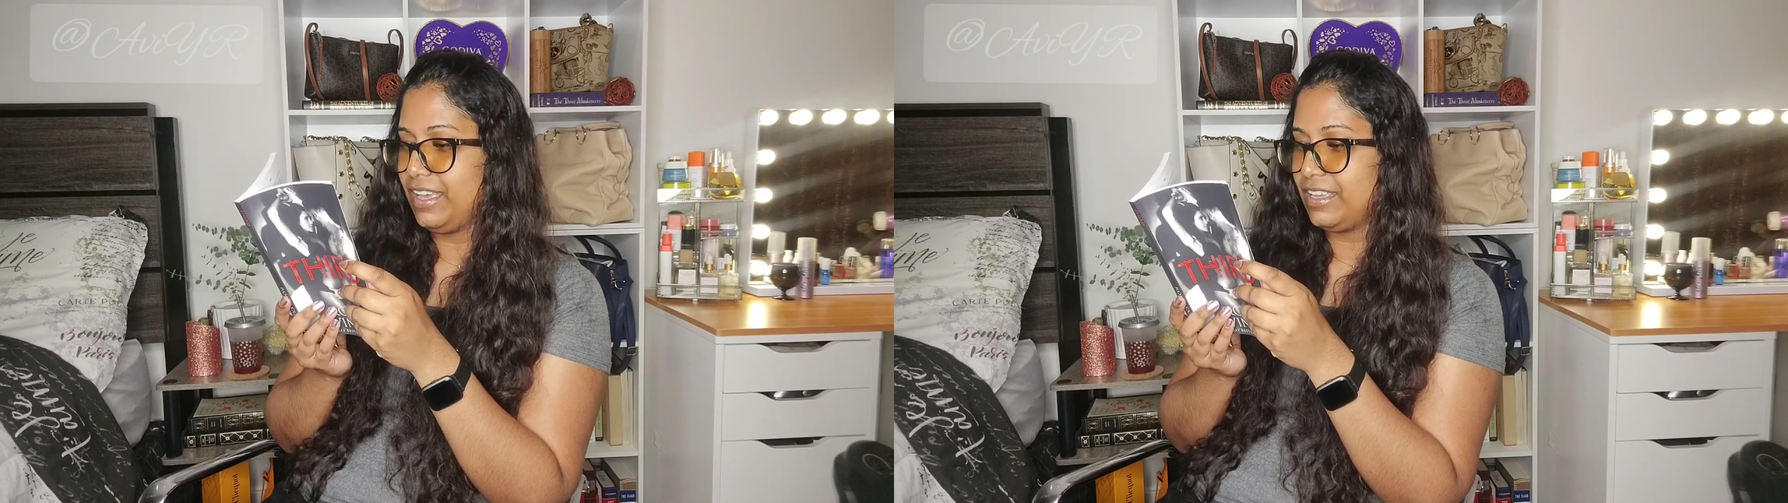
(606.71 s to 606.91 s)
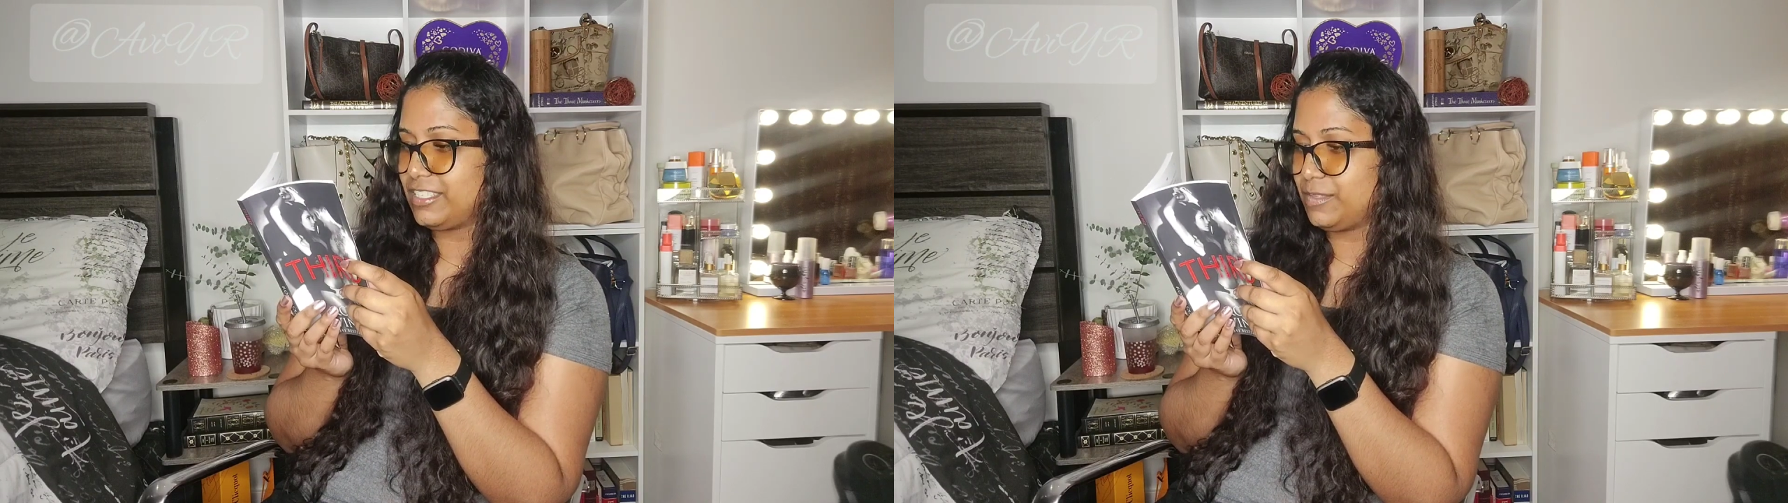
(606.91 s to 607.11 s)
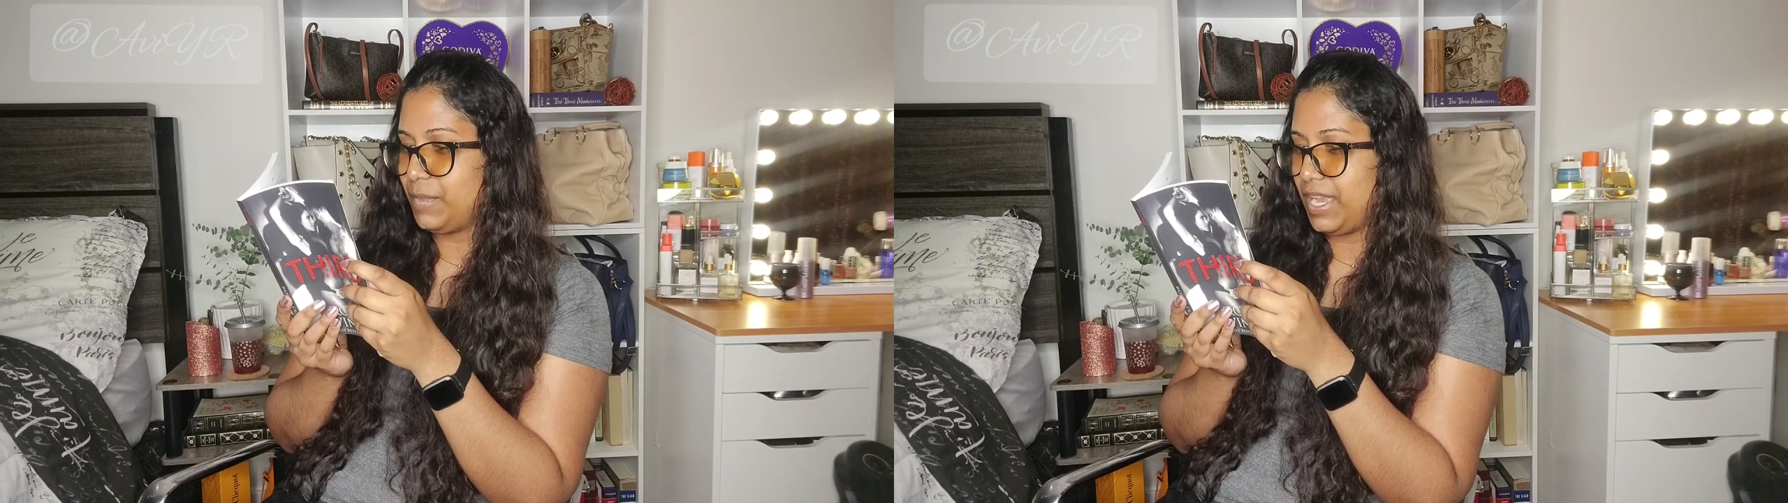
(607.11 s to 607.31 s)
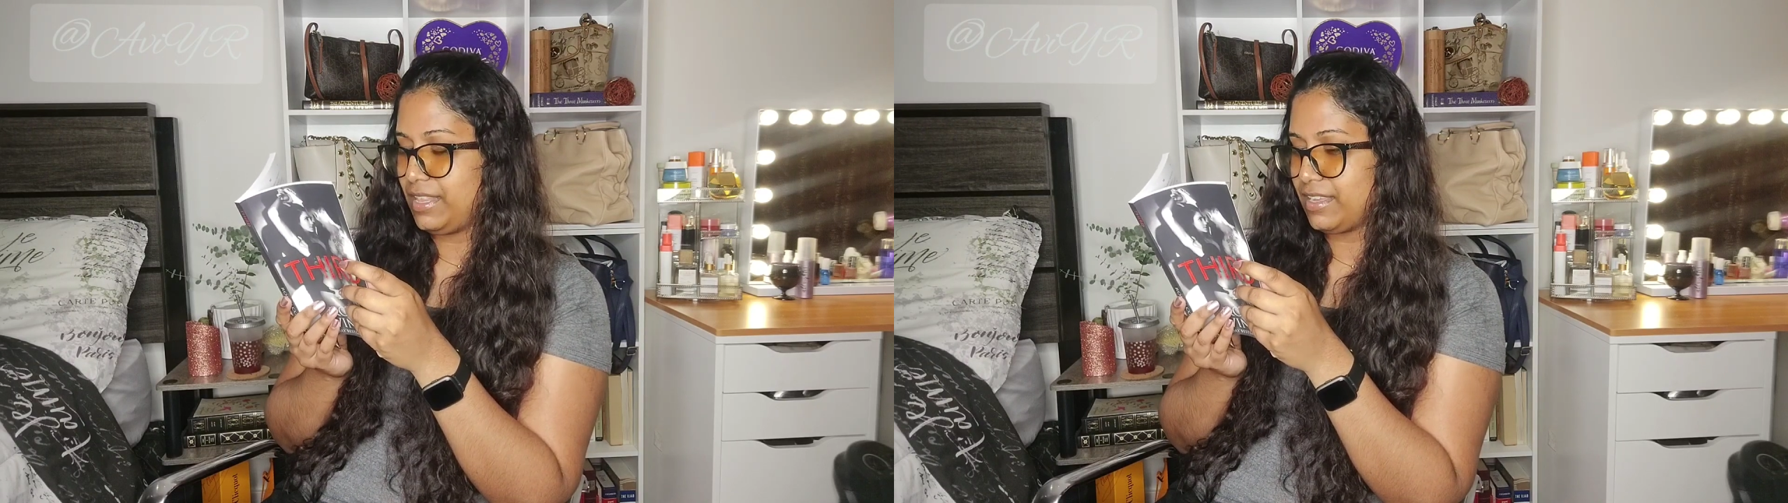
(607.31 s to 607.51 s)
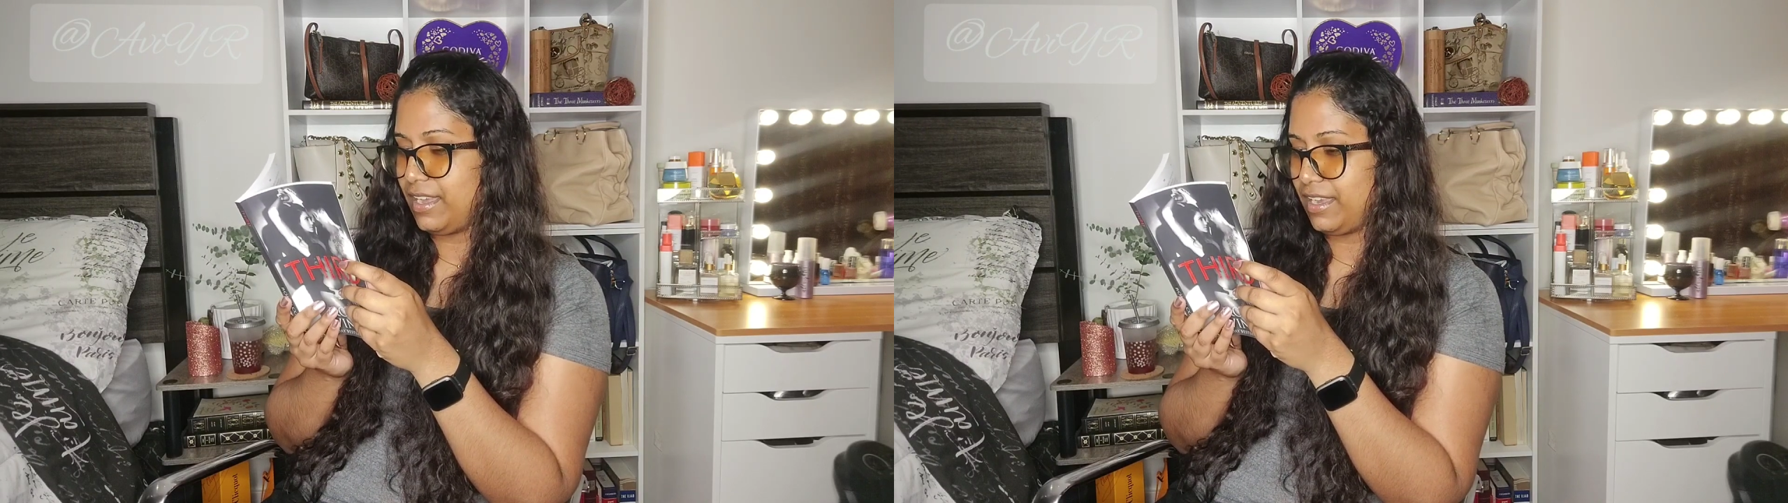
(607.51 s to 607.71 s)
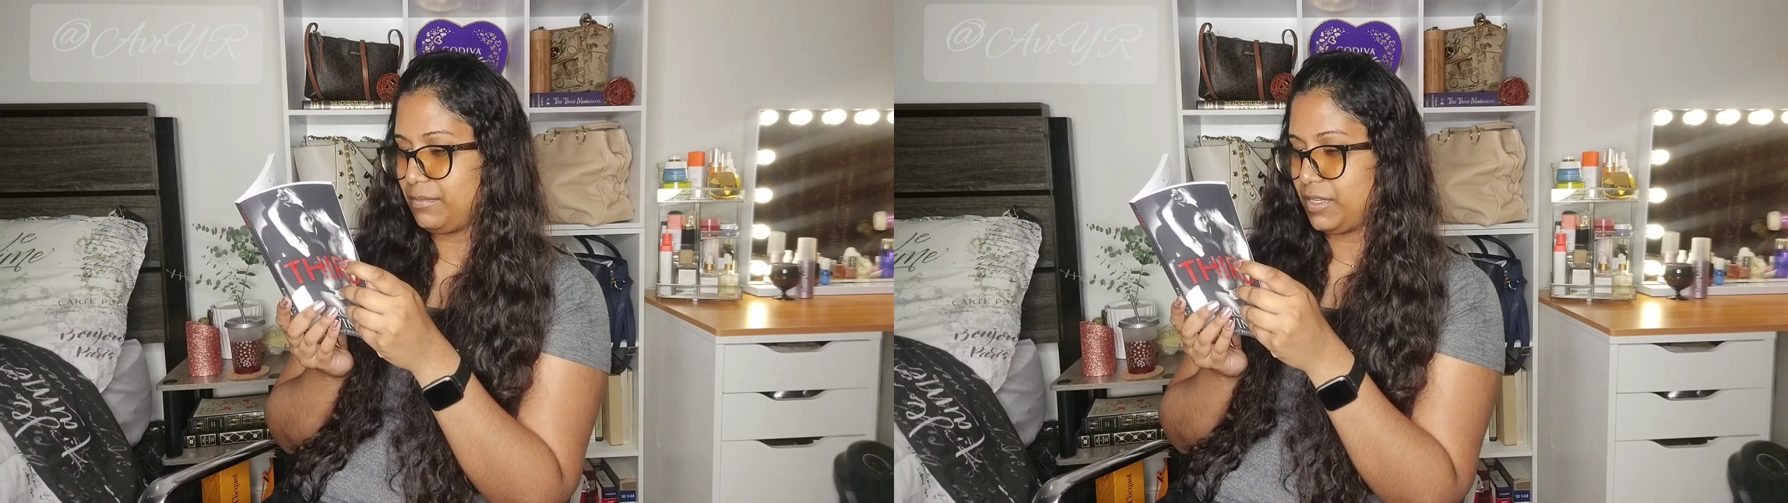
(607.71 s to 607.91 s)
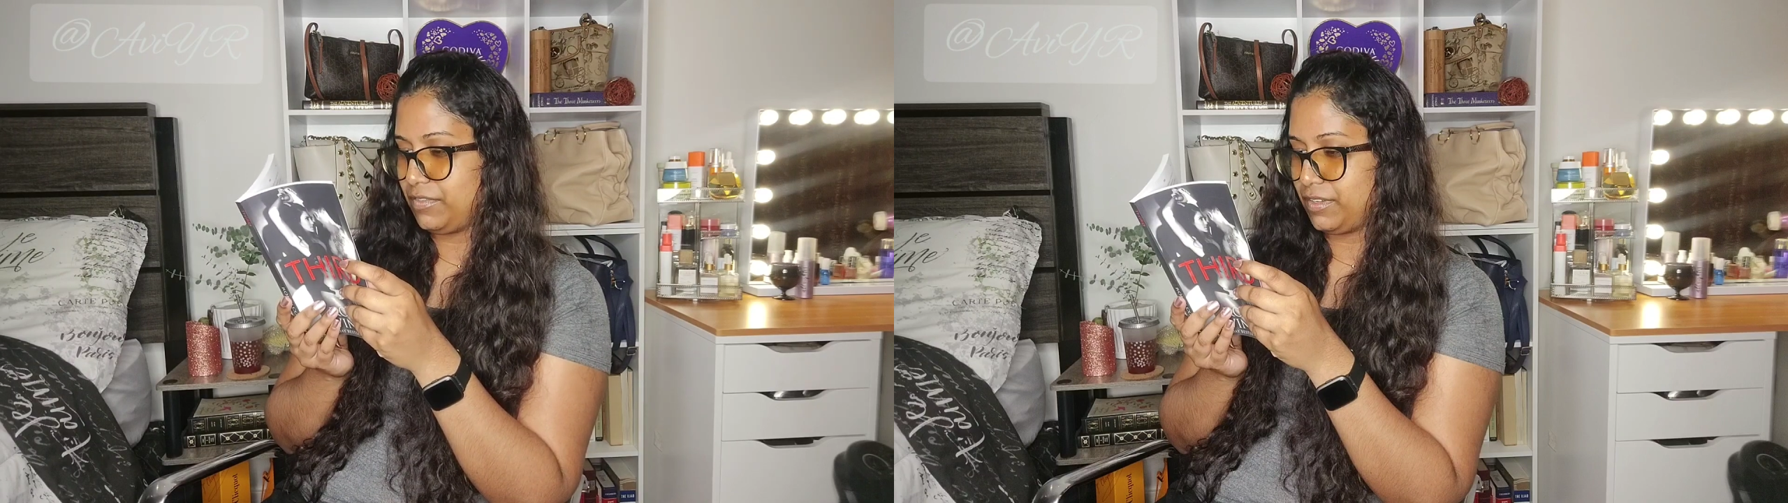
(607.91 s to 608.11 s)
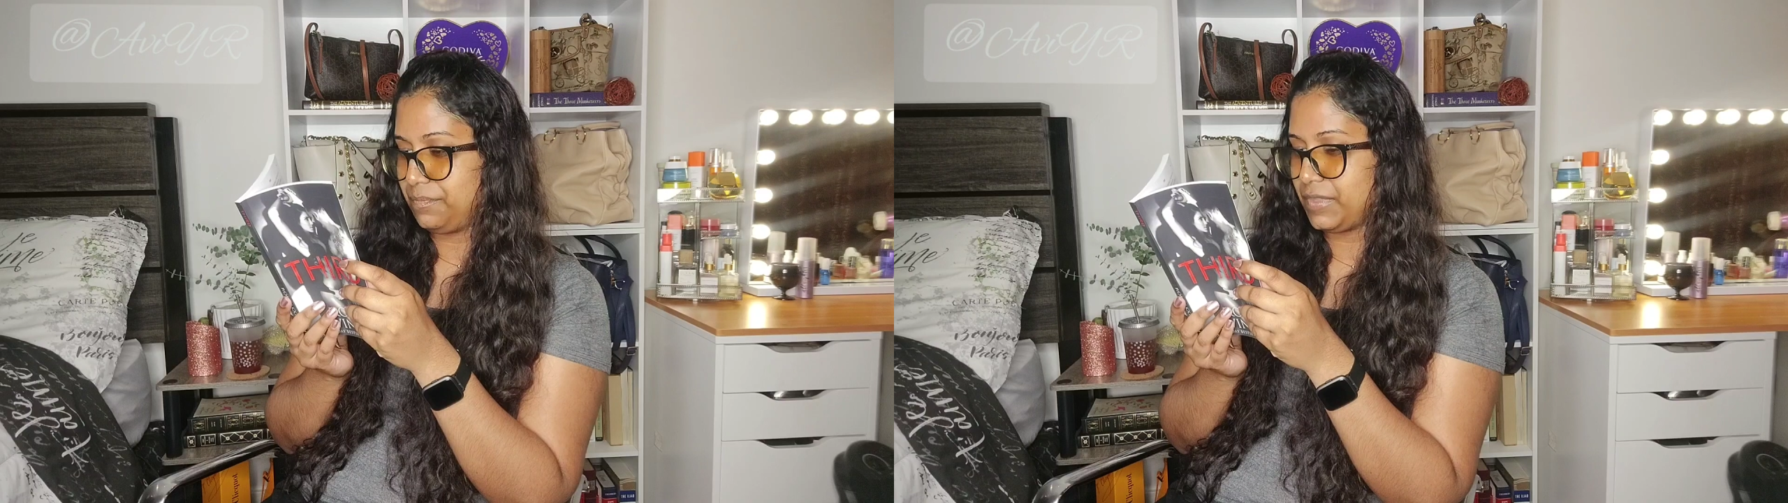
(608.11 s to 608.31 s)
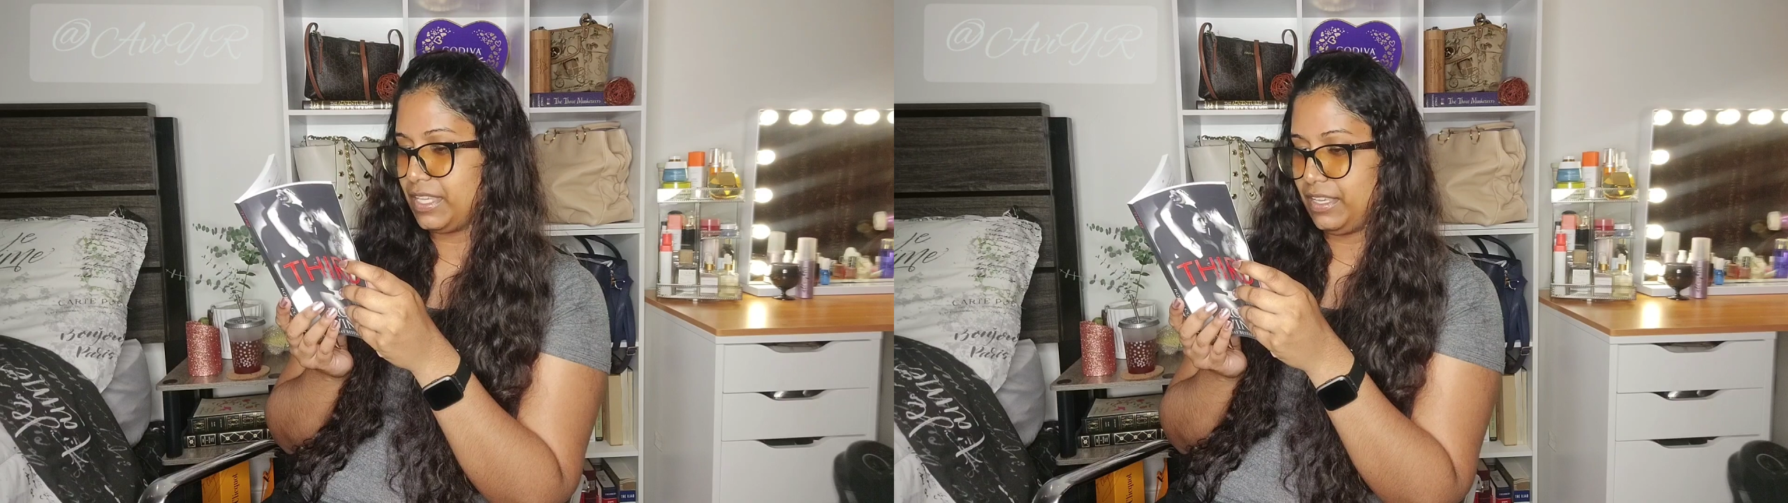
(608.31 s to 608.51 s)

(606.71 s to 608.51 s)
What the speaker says: His smile kind but firm.